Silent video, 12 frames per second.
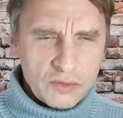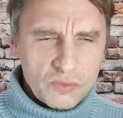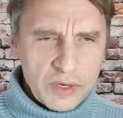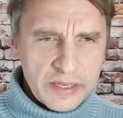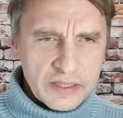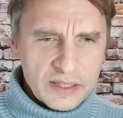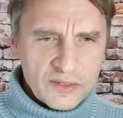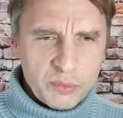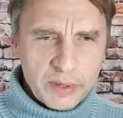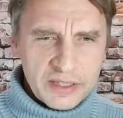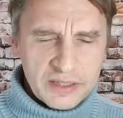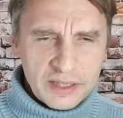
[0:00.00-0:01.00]
rising.
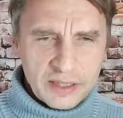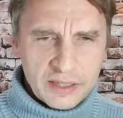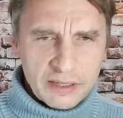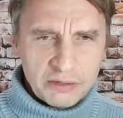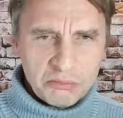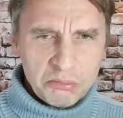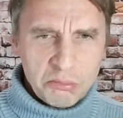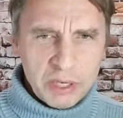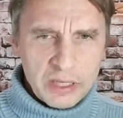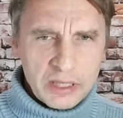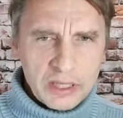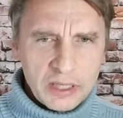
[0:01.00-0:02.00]
Everybody's taking out
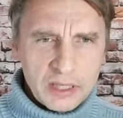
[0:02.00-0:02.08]
money